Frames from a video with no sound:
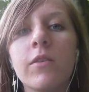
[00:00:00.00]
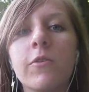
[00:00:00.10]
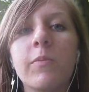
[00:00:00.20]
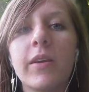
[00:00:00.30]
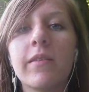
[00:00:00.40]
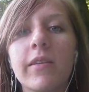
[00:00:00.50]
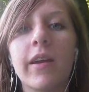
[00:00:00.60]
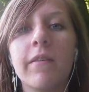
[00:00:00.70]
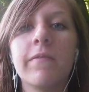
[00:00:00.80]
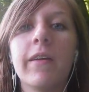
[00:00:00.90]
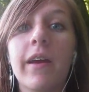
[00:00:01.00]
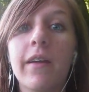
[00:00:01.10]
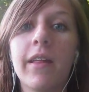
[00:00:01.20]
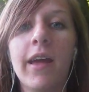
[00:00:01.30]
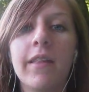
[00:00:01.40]
so basically I
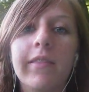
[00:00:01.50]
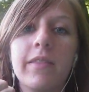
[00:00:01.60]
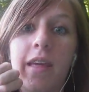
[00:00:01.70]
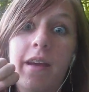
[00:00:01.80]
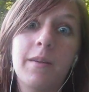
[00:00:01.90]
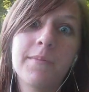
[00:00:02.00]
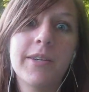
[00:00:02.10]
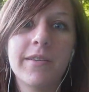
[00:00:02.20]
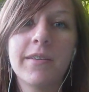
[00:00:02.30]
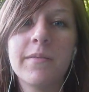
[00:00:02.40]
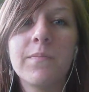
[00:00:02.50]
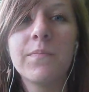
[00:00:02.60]
fail at that competition.